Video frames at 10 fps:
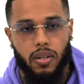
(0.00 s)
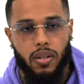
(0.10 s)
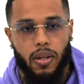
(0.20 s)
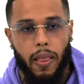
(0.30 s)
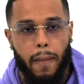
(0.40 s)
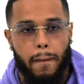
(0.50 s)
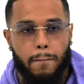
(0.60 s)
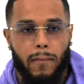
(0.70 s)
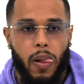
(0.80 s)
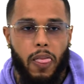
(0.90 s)
But where, where
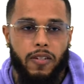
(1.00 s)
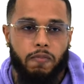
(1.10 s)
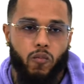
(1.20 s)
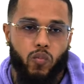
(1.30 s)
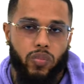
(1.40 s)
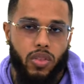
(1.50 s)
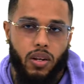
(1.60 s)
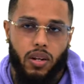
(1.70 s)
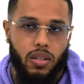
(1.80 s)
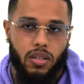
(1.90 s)
can you find apprenticeships?
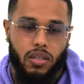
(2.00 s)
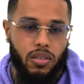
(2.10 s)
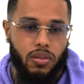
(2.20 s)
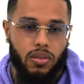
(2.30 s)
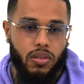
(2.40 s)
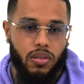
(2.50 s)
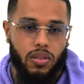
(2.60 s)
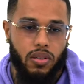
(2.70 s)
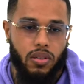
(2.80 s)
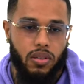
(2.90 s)
It's, Is it
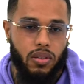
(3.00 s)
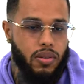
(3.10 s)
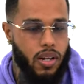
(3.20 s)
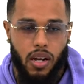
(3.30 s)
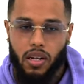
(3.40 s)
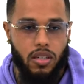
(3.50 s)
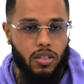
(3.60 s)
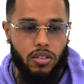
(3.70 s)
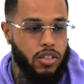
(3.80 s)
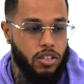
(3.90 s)
colleges or? Nah, it's
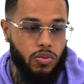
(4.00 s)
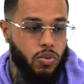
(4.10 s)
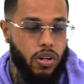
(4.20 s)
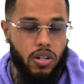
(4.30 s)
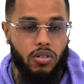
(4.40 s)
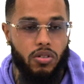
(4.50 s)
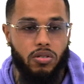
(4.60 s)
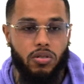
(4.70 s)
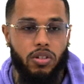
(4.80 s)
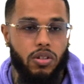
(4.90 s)
just literally walking into the
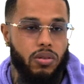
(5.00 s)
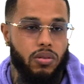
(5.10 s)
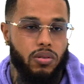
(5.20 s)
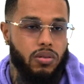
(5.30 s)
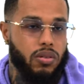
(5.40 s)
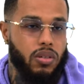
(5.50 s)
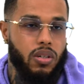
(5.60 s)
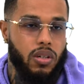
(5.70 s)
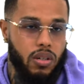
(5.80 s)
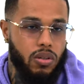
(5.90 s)
studio. Oh,
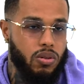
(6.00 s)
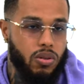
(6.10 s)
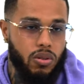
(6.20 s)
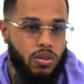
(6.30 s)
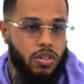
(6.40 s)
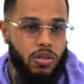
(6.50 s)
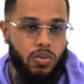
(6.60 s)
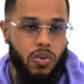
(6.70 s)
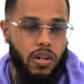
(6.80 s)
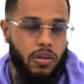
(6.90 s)
right, right. Or, you know,
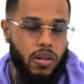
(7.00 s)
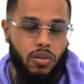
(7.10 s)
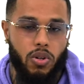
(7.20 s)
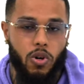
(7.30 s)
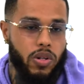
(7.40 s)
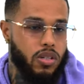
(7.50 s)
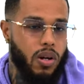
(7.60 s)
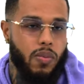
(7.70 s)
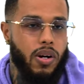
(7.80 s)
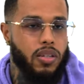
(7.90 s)
word, uh, knowing
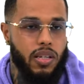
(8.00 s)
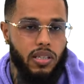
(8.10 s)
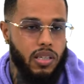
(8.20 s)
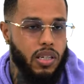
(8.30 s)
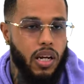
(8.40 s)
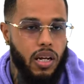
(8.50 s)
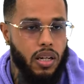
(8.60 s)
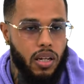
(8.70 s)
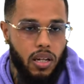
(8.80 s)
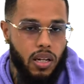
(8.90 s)
someone that's in there,
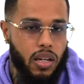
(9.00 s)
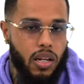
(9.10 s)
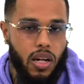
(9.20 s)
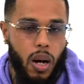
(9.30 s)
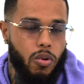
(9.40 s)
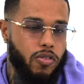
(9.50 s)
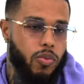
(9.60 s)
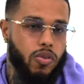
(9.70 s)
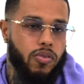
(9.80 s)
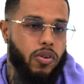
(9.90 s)
coming with a
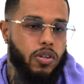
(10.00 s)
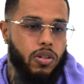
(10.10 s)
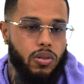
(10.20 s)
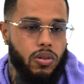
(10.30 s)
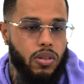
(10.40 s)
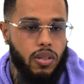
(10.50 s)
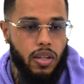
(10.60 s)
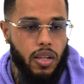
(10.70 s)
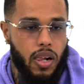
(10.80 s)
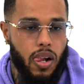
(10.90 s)
portfolio.
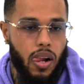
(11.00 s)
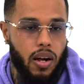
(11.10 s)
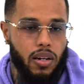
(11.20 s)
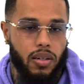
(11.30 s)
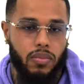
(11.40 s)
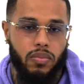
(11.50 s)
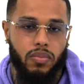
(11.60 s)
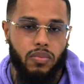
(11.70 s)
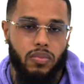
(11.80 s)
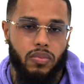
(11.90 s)
Um,
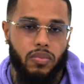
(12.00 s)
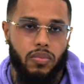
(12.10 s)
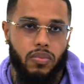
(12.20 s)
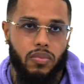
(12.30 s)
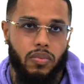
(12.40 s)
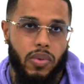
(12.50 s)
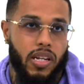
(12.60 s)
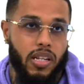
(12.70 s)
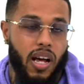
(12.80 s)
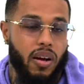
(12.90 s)

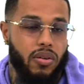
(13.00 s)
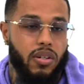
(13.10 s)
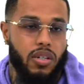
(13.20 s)
mainly that, really.